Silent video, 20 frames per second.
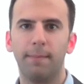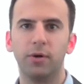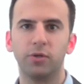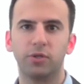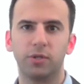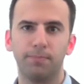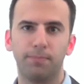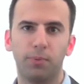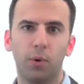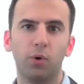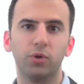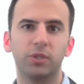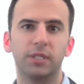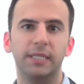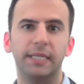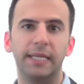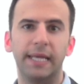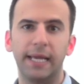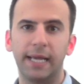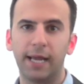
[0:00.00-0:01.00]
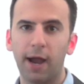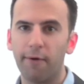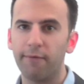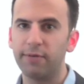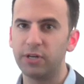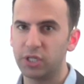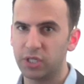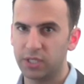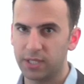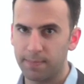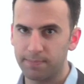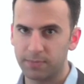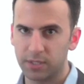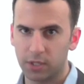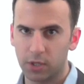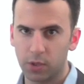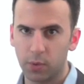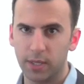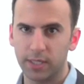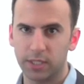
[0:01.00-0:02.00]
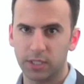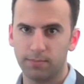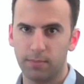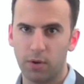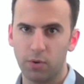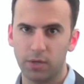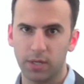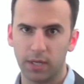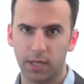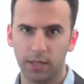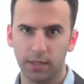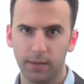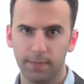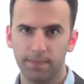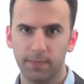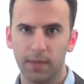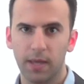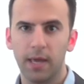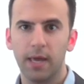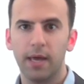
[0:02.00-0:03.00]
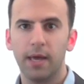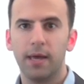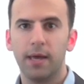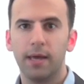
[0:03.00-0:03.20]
and most importantly encouraging them to quit smoking.